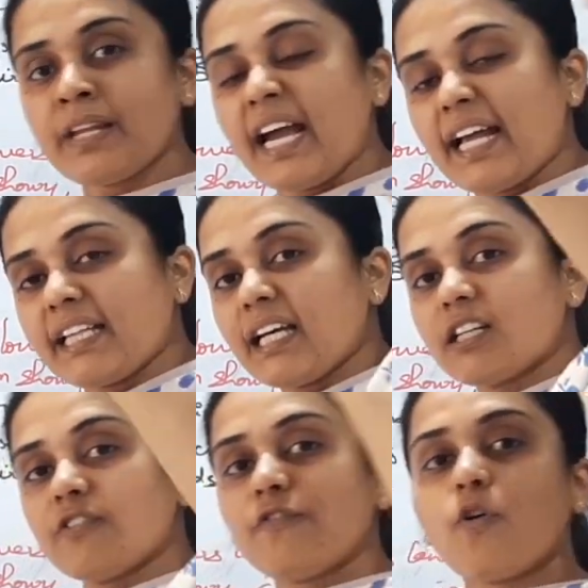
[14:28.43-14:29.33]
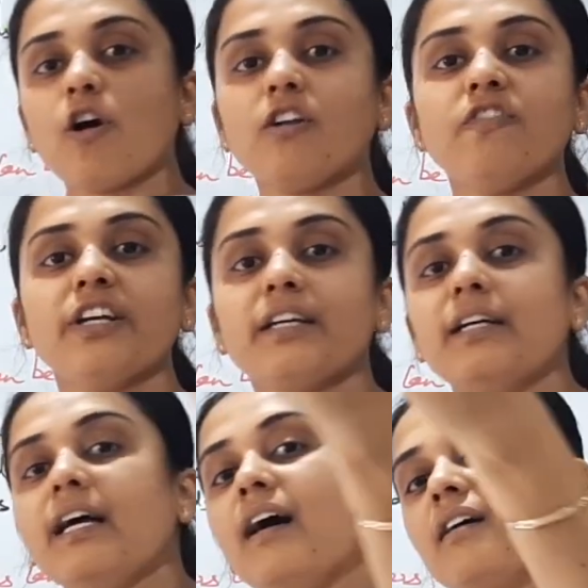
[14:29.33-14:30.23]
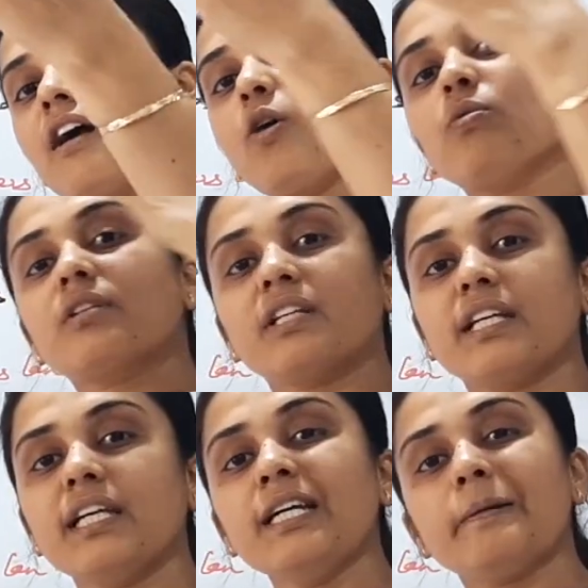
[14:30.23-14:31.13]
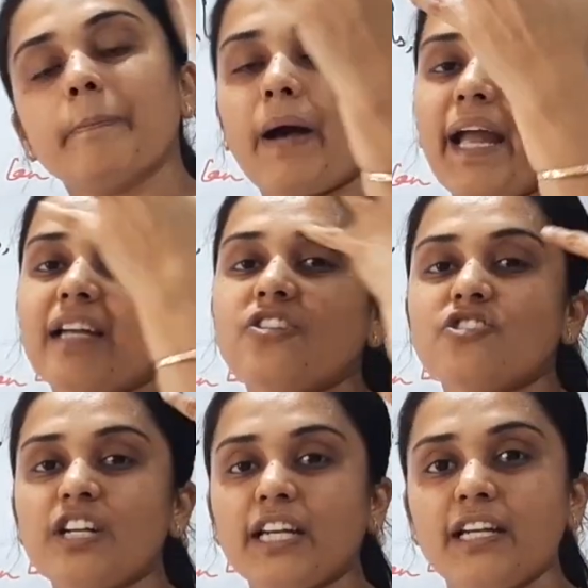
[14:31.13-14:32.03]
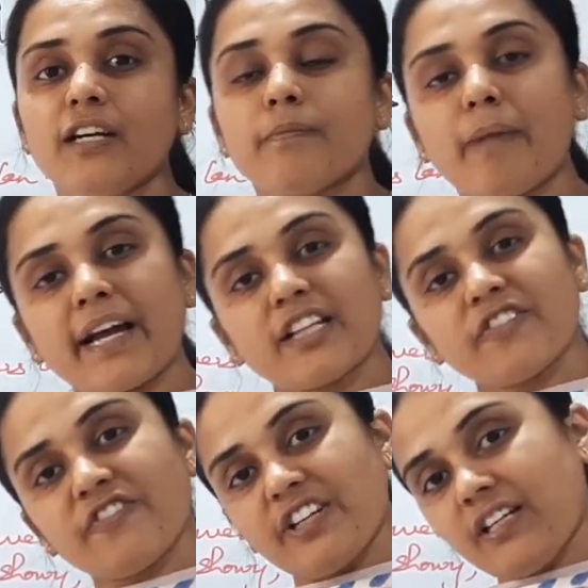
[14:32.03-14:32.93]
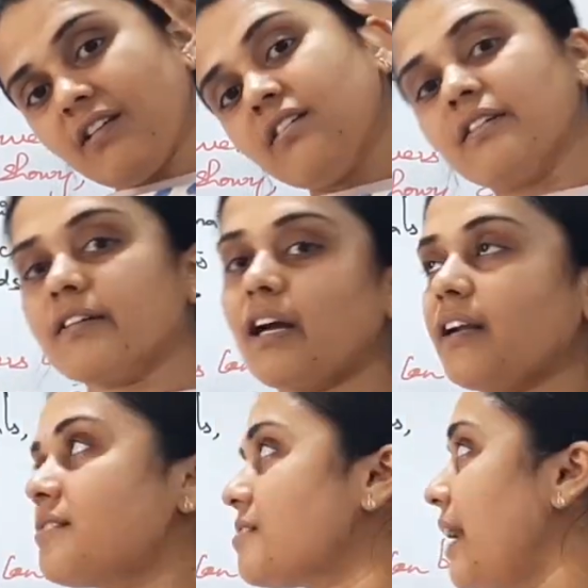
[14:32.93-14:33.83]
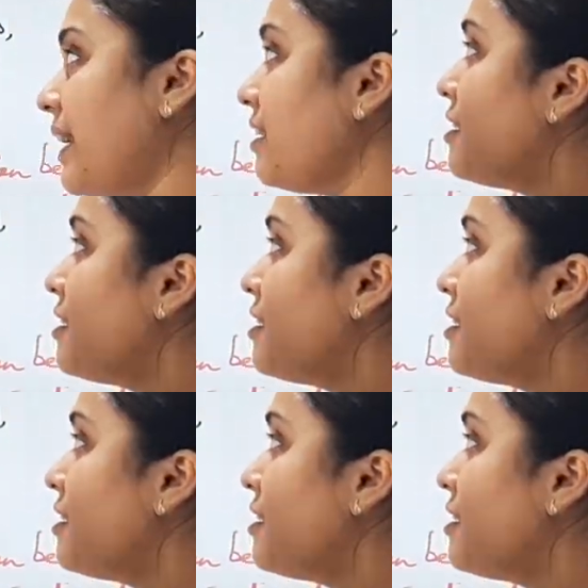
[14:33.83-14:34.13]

and they are revolving around the pine tree by the wind currents, right?